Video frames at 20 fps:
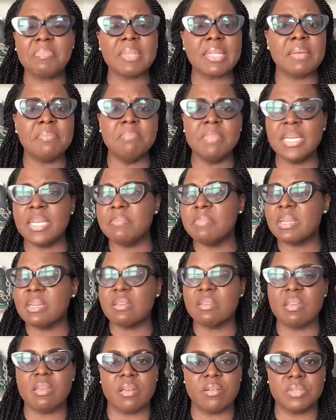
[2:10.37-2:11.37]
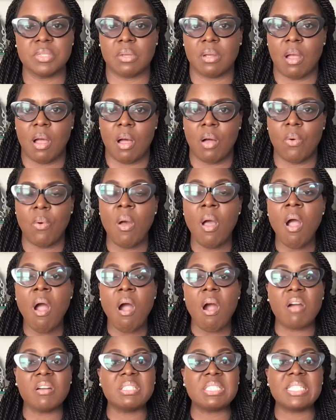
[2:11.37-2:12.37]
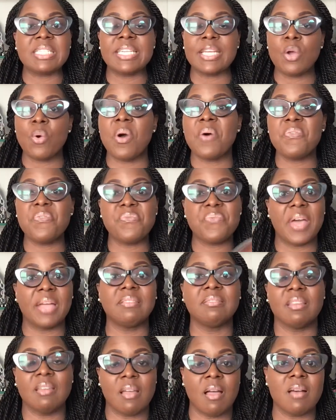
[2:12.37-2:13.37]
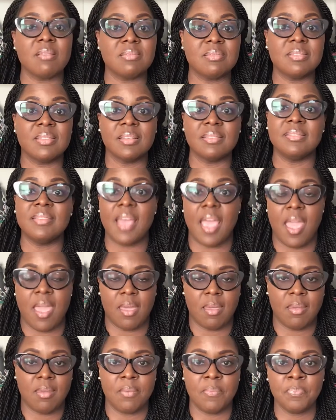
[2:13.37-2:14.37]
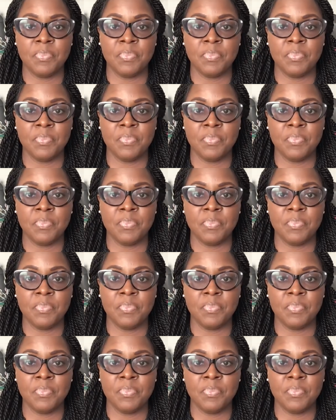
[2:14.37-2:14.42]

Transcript: many, many years ago are still affecting us today.